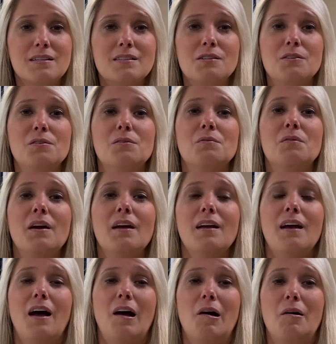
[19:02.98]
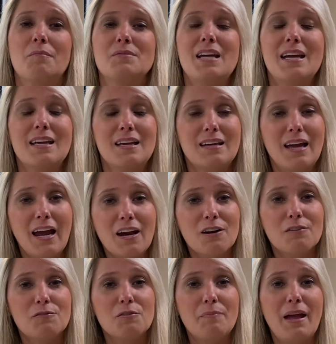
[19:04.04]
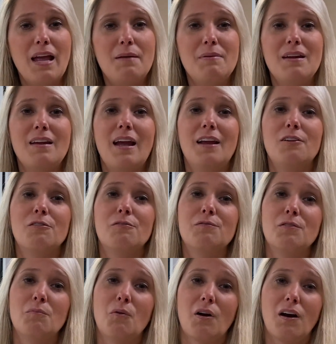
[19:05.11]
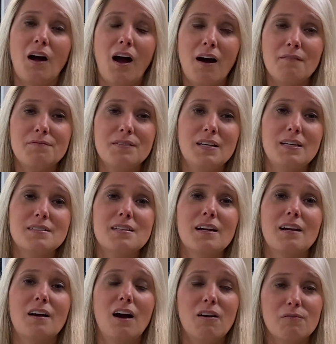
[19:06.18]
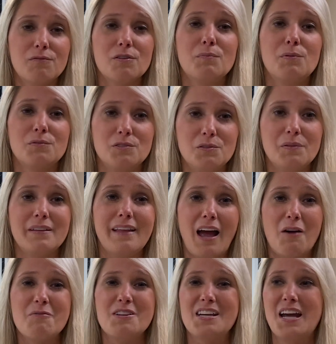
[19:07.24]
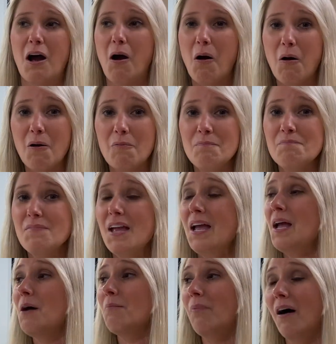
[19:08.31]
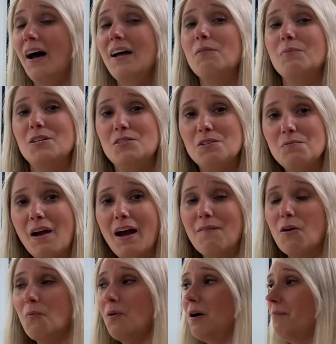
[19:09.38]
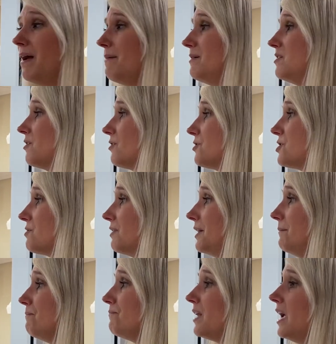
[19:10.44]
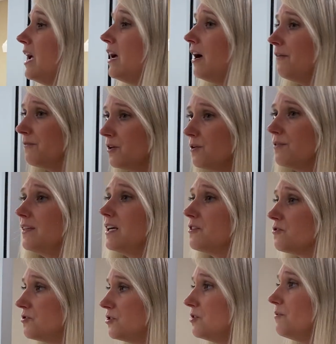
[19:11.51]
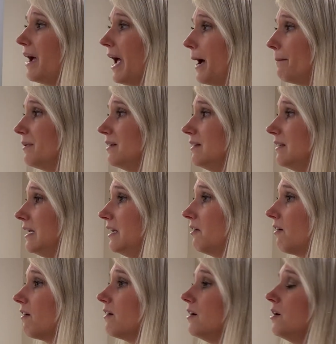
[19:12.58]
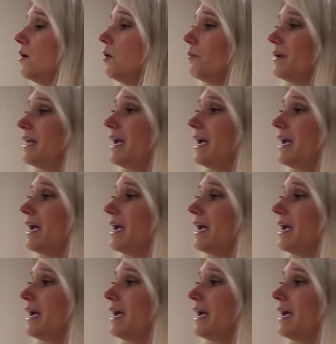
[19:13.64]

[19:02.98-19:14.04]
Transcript: to taking care of your baby, and you'll feel more confident and comfortable doing that when you get home. But we do have our Well Baby Nursery. A few things do happen in here. We